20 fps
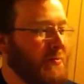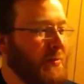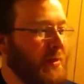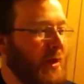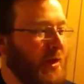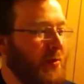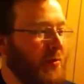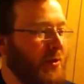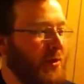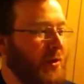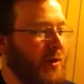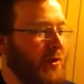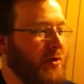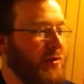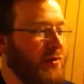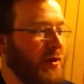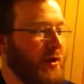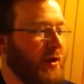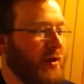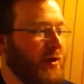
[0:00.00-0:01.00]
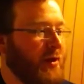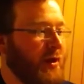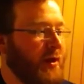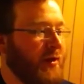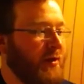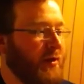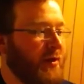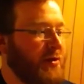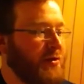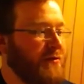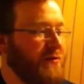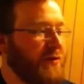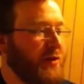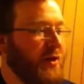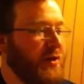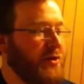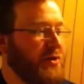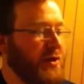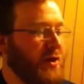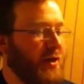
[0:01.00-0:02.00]
I really do like the Aliens
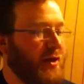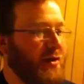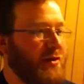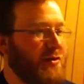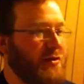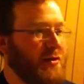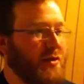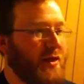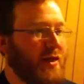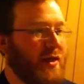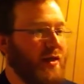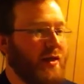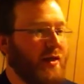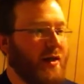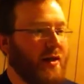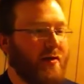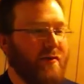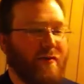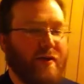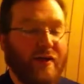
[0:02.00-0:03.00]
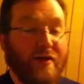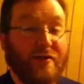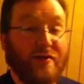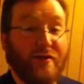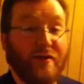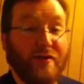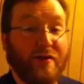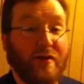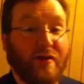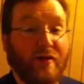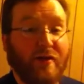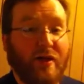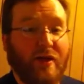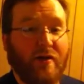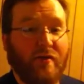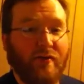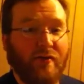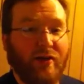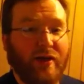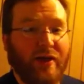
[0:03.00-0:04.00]
franchise, and I've actually done a lot
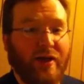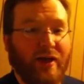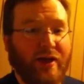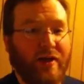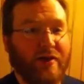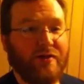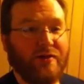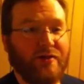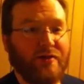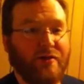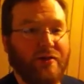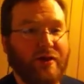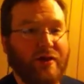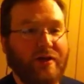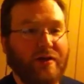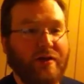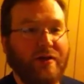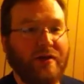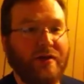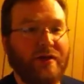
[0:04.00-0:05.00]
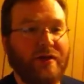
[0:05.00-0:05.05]
of reading into it.